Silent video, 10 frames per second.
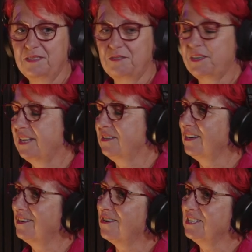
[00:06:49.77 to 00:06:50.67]

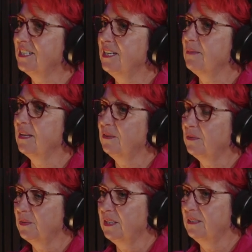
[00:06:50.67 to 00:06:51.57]
319
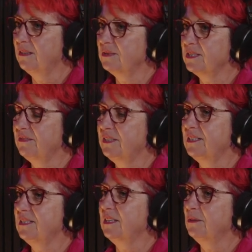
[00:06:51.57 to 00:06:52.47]
months when I was left as
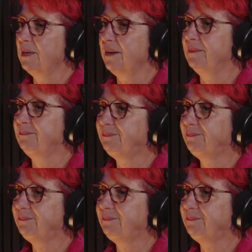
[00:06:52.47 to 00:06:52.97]
a single parent.